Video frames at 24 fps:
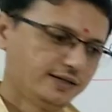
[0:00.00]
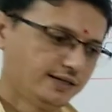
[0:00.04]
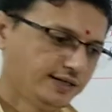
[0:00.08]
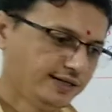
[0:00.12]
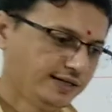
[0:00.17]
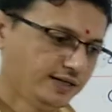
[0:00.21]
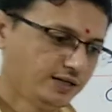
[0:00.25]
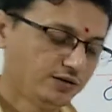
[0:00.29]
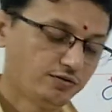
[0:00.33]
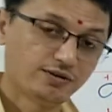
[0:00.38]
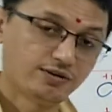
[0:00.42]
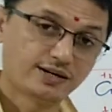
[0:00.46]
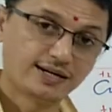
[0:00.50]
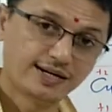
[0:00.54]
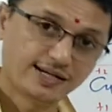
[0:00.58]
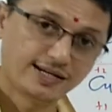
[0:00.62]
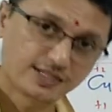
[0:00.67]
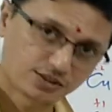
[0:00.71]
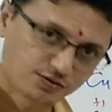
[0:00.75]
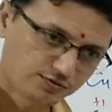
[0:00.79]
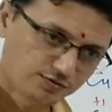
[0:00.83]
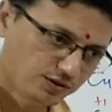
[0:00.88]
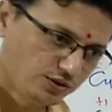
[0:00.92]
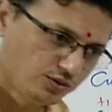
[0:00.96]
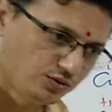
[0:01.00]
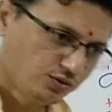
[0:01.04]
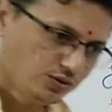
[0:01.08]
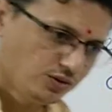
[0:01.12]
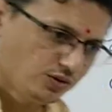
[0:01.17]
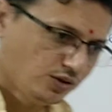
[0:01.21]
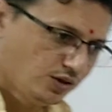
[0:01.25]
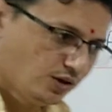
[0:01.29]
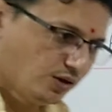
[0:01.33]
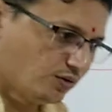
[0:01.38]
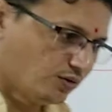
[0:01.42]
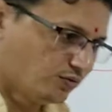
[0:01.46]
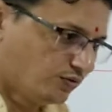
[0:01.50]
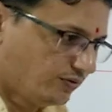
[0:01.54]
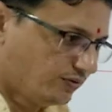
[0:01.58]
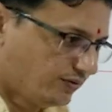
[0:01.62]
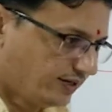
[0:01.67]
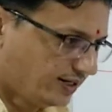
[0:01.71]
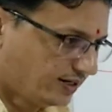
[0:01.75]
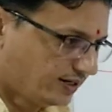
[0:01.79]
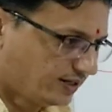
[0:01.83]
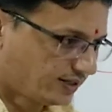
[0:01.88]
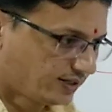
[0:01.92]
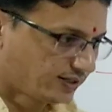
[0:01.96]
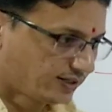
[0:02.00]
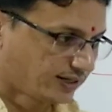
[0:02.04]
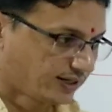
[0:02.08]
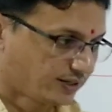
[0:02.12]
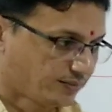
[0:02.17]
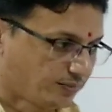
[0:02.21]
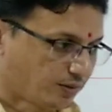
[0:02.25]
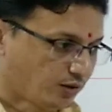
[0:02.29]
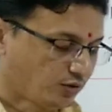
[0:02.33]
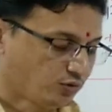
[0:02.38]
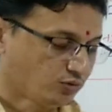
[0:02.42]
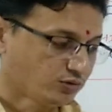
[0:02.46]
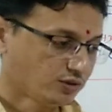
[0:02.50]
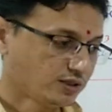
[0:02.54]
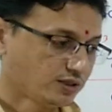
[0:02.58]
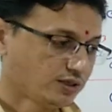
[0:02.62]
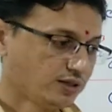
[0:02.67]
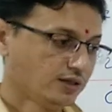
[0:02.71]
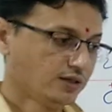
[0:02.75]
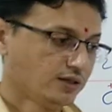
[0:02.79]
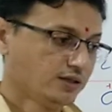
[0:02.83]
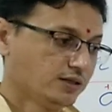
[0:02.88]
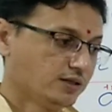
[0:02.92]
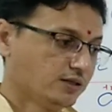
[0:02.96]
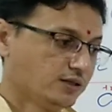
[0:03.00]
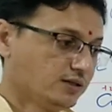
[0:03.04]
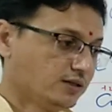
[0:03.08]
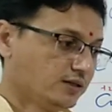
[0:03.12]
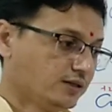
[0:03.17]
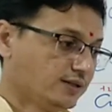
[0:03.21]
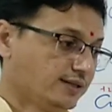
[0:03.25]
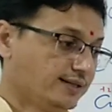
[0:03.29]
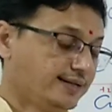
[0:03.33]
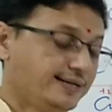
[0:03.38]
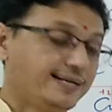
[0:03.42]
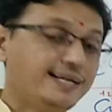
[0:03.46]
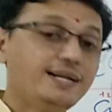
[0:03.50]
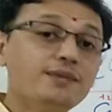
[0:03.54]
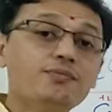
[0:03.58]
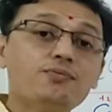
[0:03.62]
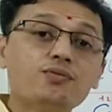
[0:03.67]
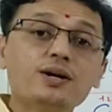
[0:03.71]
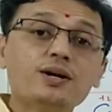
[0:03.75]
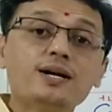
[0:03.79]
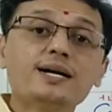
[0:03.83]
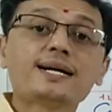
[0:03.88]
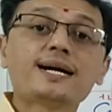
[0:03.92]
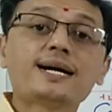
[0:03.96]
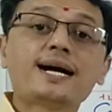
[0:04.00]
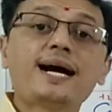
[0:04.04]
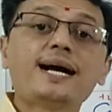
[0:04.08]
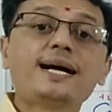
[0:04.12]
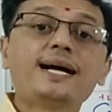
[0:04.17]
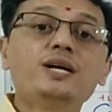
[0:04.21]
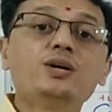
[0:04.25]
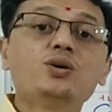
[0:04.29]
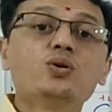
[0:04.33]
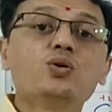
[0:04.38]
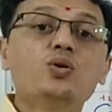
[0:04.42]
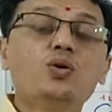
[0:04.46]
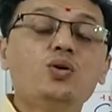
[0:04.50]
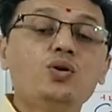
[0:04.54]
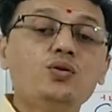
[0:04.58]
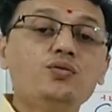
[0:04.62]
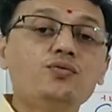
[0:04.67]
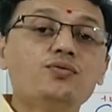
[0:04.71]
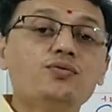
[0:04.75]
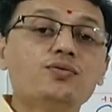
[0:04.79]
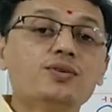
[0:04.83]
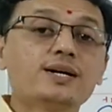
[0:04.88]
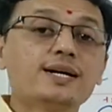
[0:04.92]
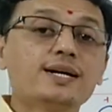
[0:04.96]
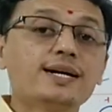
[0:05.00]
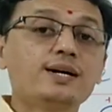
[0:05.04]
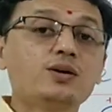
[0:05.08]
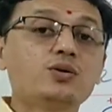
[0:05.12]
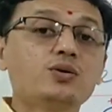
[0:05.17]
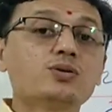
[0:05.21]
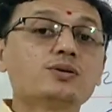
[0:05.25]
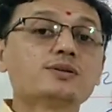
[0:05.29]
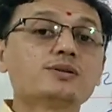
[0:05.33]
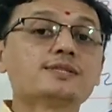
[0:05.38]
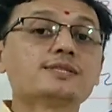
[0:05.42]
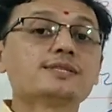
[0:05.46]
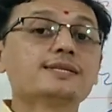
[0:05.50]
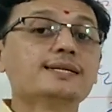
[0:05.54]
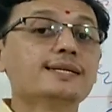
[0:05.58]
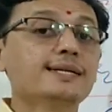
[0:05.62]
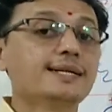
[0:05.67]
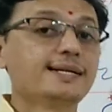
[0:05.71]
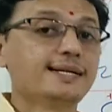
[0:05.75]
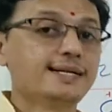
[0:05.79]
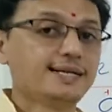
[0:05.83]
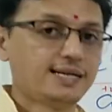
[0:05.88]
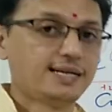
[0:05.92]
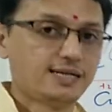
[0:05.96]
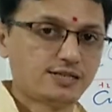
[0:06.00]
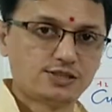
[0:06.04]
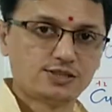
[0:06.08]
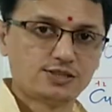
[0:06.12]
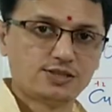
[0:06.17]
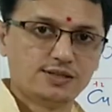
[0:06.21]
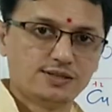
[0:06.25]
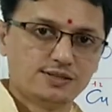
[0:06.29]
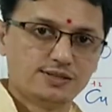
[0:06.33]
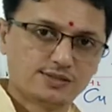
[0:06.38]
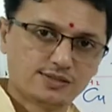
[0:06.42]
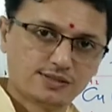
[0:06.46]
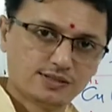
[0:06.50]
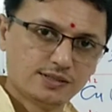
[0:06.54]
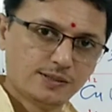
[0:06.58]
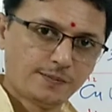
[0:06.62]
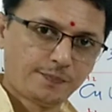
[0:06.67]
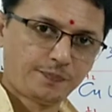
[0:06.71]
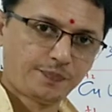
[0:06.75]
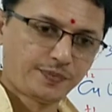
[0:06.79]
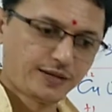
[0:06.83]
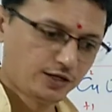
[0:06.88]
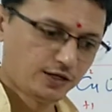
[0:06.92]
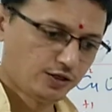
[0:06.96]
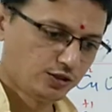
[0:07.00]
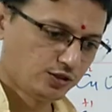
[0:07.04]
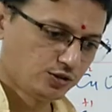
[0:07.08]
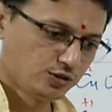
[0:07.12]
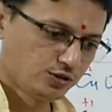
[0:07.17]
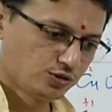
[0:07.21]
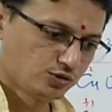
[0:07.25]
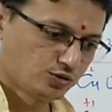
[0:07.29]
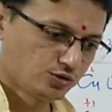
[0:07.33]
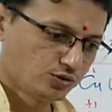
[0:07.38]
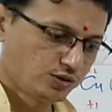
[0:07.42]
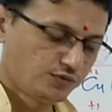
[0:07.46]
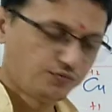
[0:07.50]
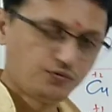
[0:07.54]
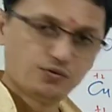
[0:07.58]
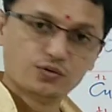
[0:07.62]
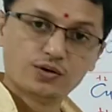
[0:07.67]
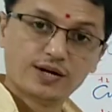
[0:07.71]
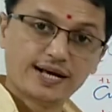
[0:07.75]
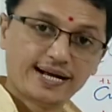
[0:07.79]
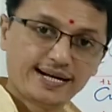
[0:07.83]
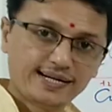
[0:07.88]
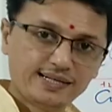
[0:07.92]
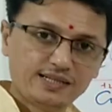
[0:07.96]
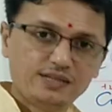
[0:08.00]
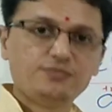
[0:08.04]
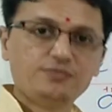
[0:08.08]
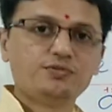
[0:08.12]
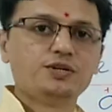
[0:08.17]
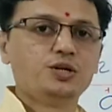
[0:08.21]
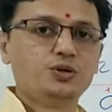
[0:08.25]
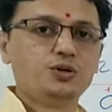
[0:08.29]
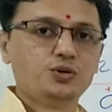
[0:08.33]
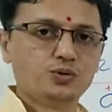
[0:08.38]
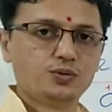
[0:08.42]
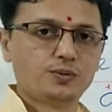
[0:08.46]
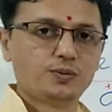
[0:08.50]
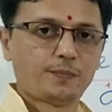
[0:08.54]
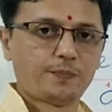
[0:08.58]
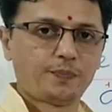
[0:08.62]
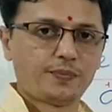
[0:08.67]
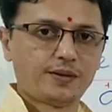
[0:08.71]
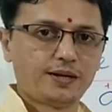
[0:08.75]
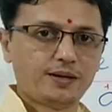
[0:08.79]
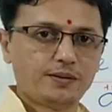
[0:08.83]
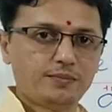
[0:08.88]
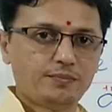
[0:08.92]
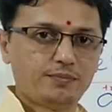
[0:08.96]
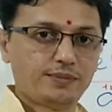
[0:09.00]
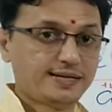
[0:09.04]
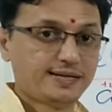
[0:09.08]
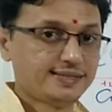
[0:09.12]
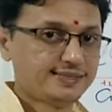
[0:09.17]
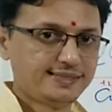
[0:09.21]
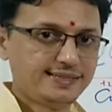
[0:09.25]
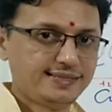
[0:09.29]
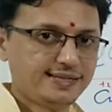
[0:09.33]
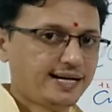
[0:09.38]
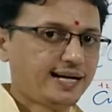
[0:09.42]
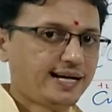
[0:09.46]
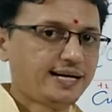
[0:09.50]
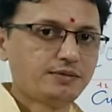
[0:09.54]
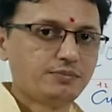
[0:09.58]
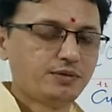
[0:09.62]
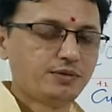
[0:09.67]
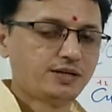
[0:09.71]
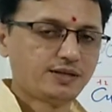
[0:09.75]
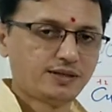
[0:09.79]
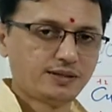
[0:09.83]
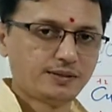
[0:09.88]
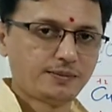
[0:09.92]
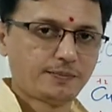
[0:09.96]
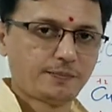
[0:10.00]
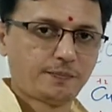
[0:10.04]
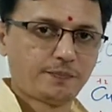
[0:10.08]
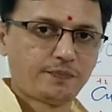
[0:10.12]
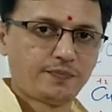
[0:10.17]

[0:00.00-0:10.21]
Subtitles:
In our next video, we will learn about the different kind of redox reactions. So if you like the video, press the like button,